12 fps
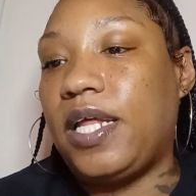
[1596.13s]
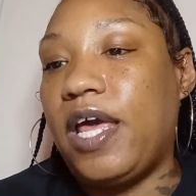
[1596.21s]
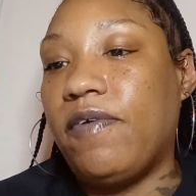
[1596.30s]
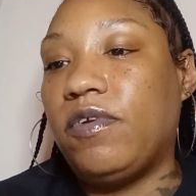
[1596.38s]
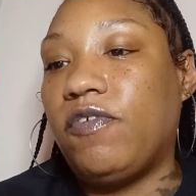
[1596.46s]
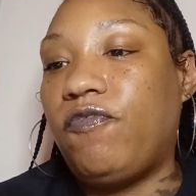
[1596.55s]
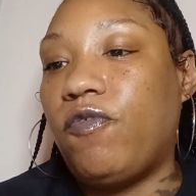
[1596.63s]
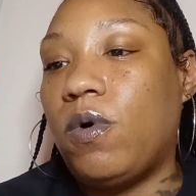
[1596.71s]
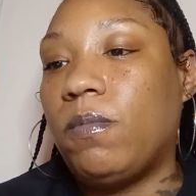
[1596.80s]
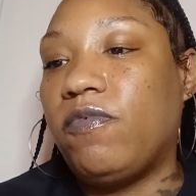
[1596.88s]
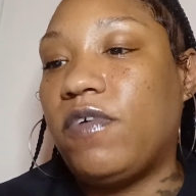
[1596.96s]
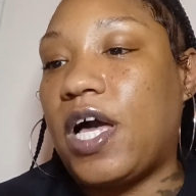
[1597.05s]
having a
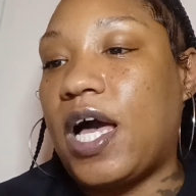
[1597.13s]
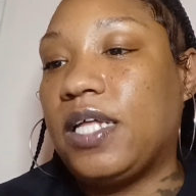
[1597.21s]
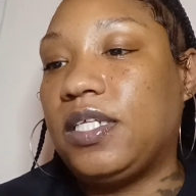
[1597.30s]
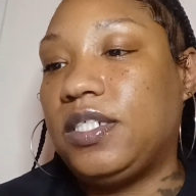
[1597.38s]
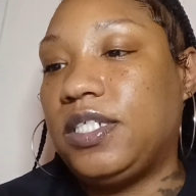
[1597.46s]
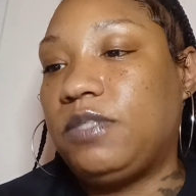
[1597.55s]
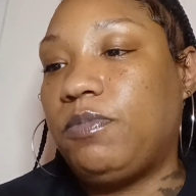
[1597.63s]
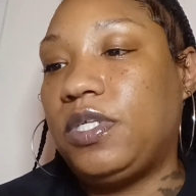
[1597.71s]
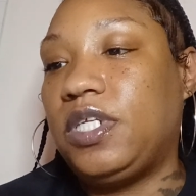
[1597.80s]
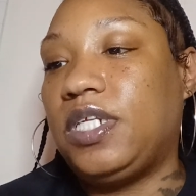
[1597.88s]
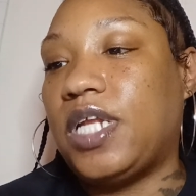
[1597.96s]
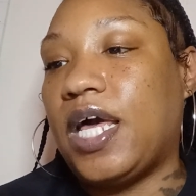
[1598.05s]
form of godliness, but
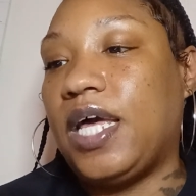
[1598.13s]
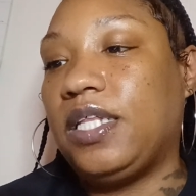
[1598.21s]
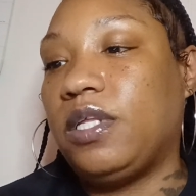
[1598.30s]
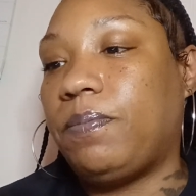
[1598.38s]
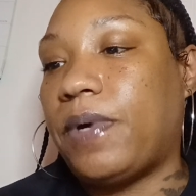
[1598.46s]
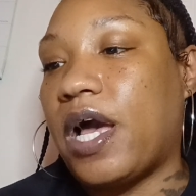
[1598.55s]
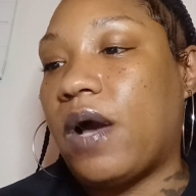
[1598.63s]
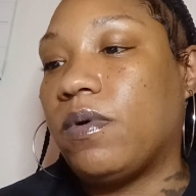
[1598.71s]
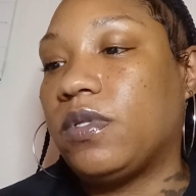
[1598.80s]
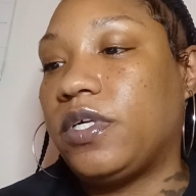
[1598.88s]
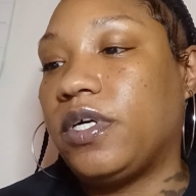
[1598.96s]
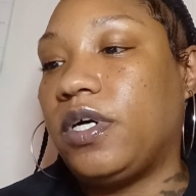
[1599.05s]
denying the
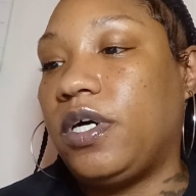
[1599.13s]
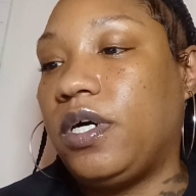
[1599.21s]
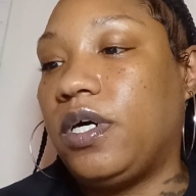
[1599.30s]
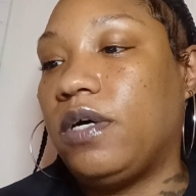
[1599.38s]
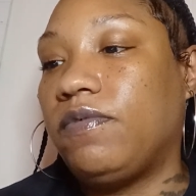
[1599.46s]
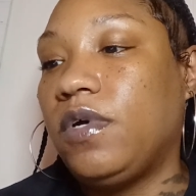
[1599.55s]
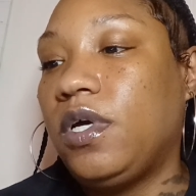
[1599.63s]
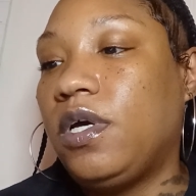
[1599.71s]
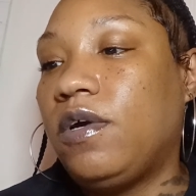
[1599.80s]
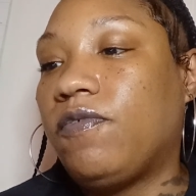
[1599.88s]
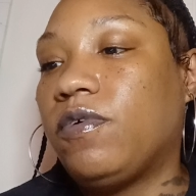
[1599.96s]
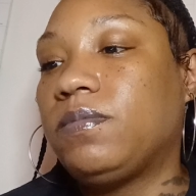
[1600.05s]
power thereof,
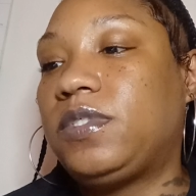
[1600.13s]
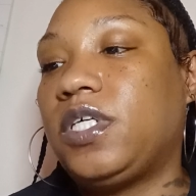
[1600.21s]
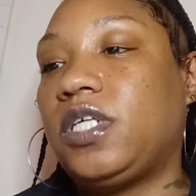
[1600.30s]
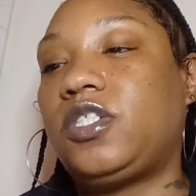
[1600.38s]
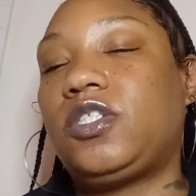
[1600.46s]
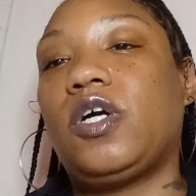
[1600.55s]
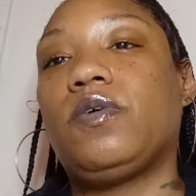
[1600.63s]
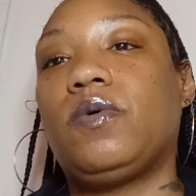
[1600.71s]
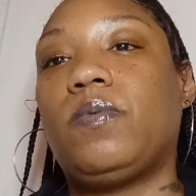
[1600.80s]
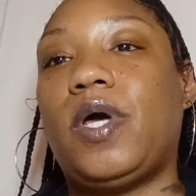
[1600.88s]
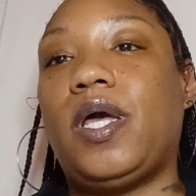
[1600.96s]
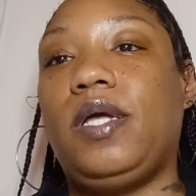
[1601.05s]
from such turn
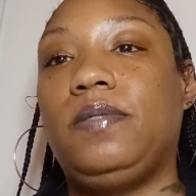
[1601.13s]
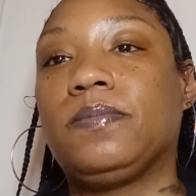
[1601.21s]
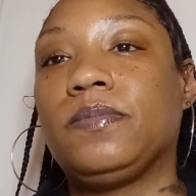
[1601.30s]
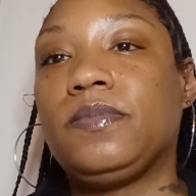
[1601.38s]
away.